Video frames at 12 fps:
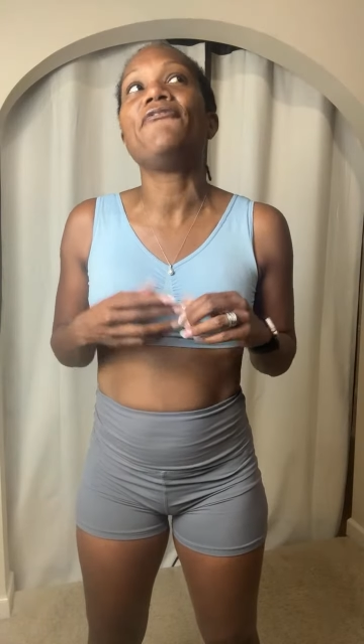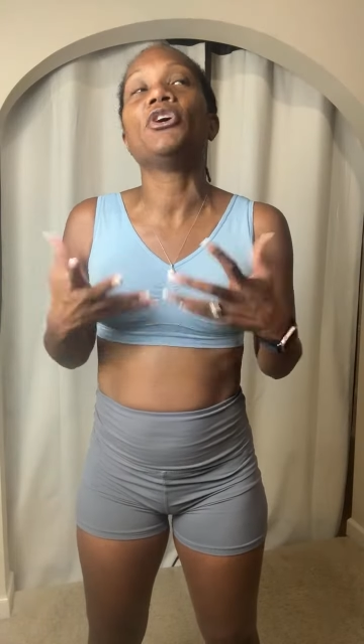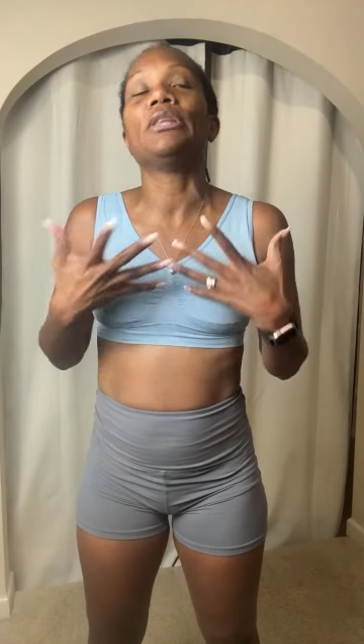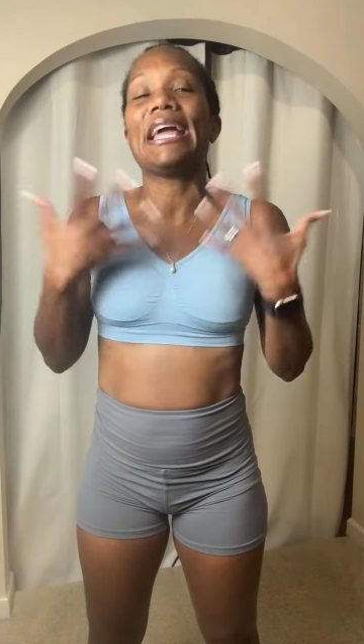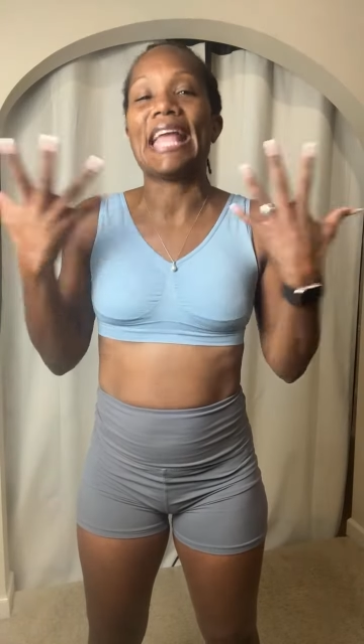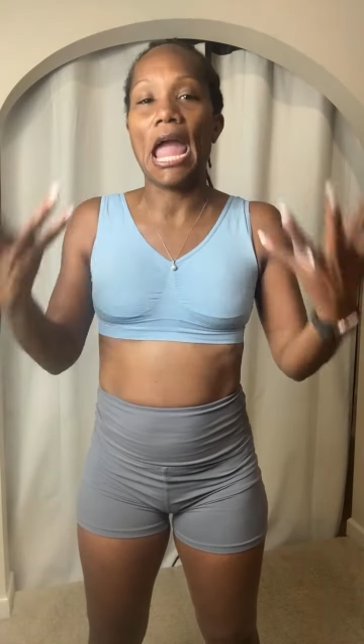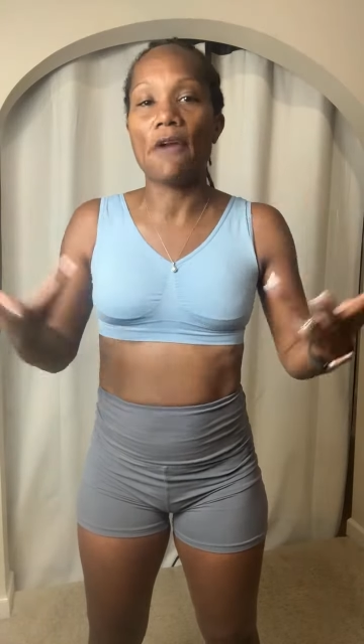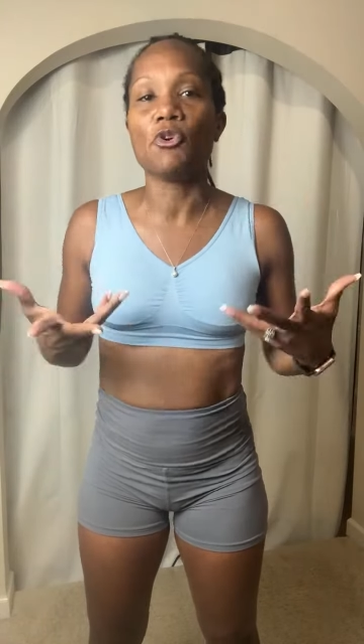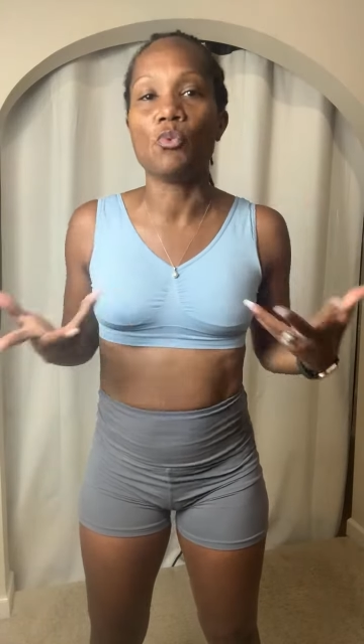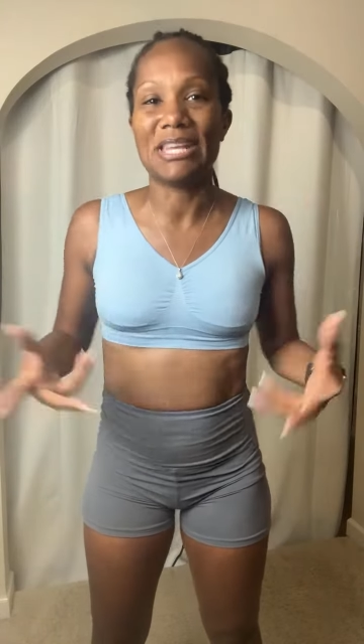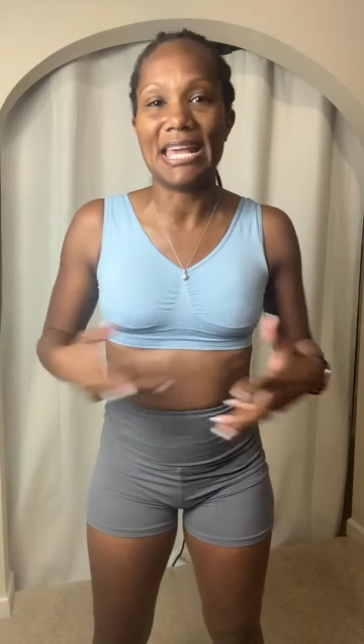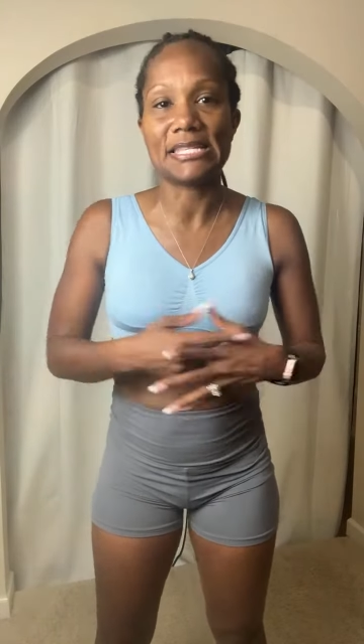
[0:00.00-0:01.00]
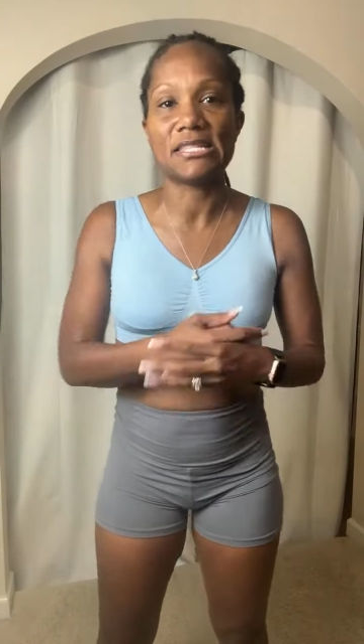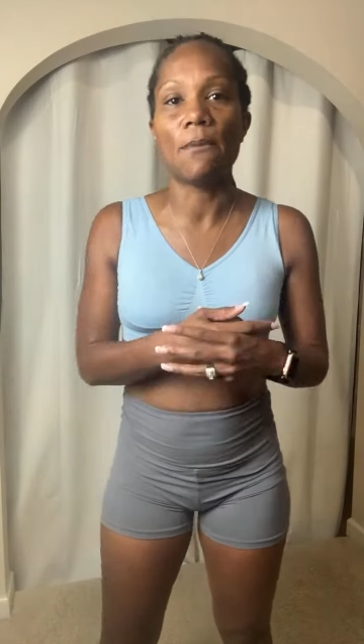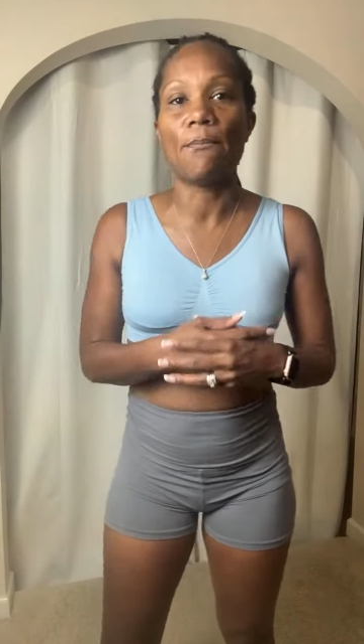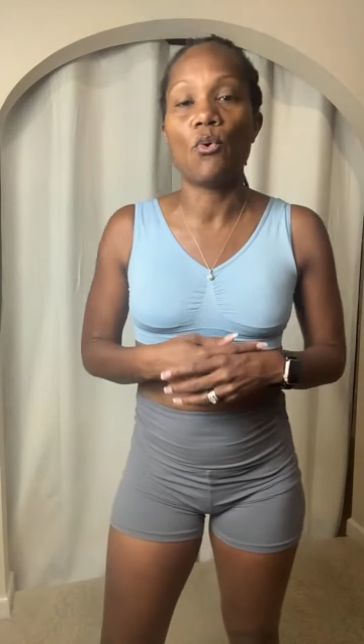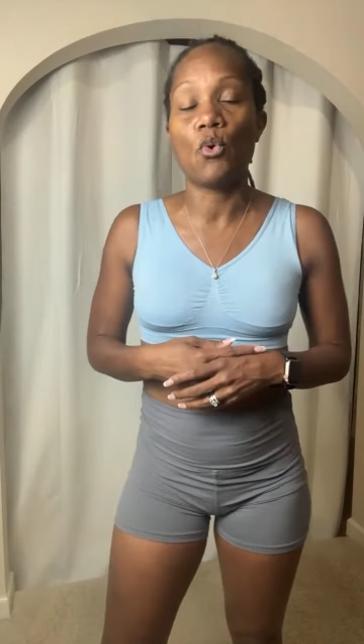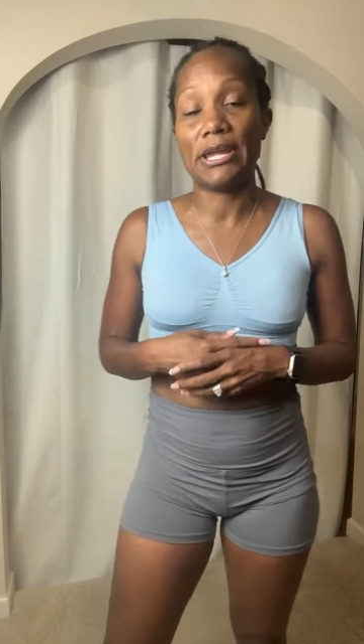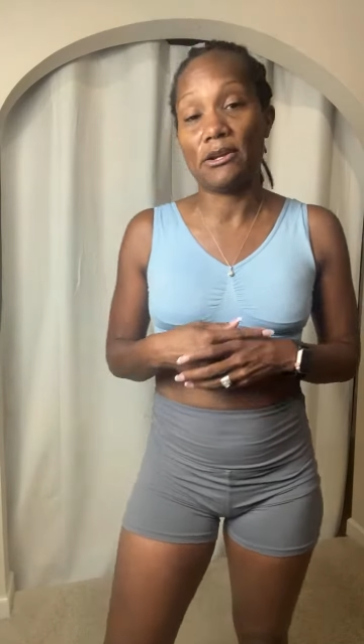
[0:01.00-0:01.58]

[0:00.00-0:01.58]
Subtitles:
feel like everyone at some point,